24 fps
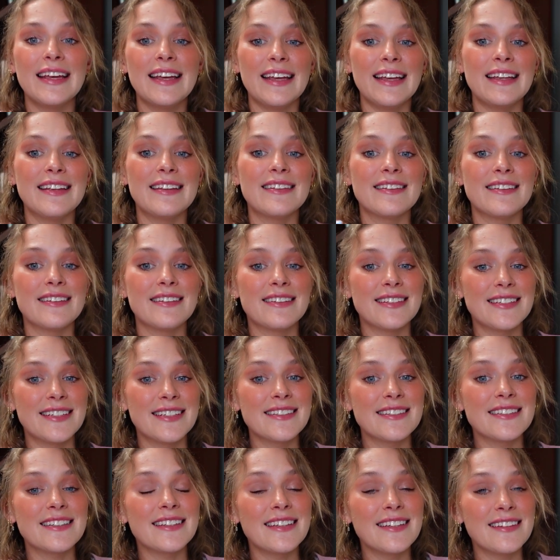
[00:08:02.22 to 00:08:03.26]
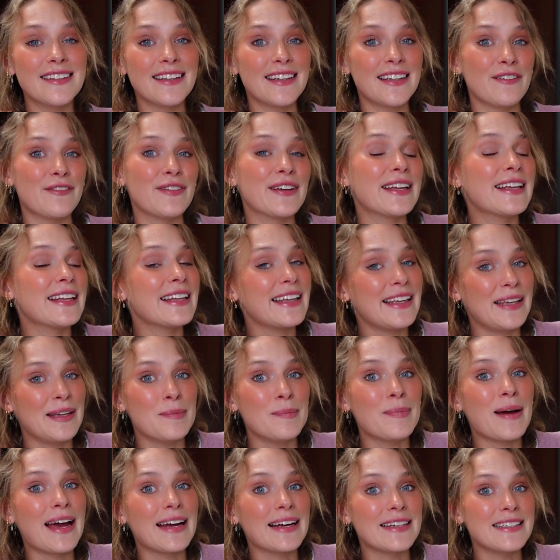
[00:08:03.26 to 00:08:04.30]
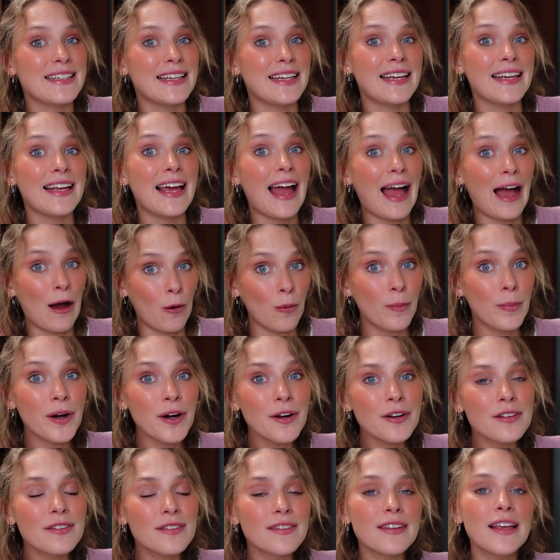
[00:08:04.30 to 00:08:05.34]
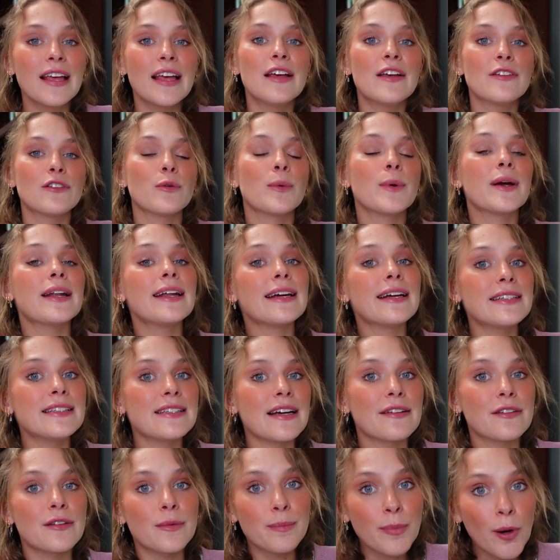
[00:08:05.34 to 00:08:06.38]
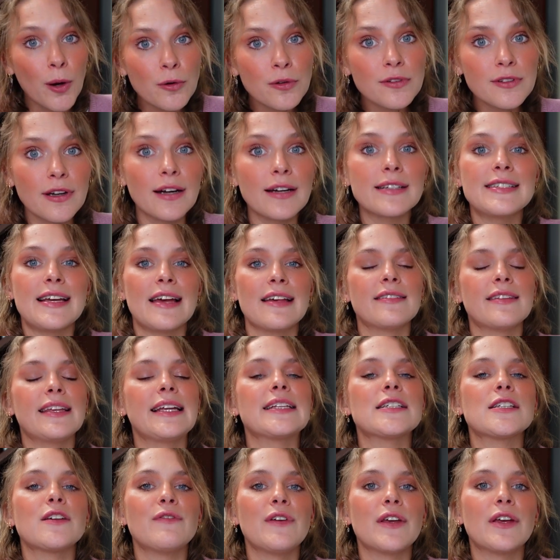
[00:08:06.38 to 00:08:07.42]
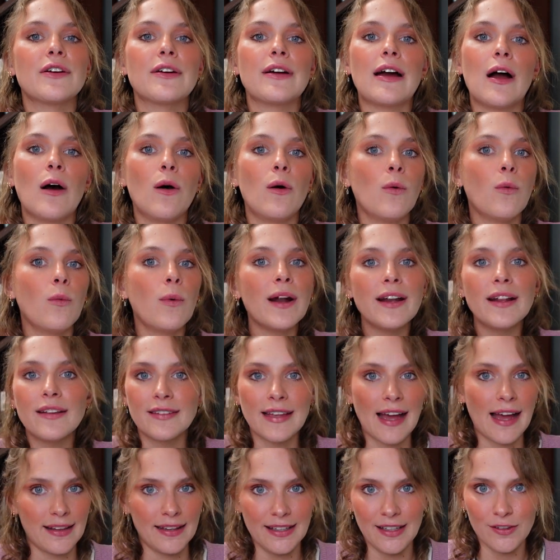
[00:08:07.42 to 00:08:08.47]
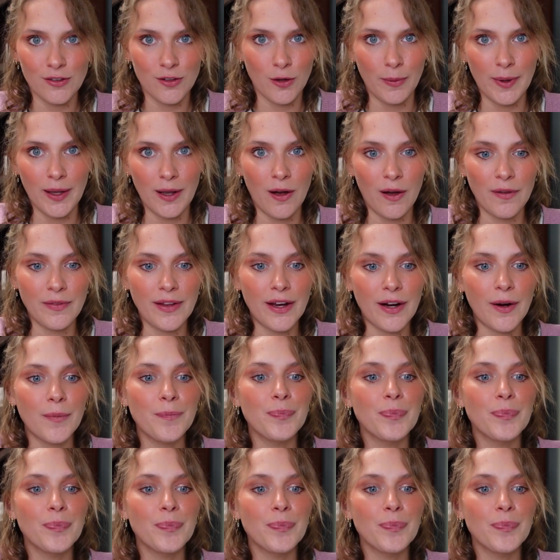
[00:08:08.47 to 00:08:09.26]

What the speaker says: is statistically significantly impacting outbursts. So we're going to conduct some post-hoc testing to figure out what exactly is going on there.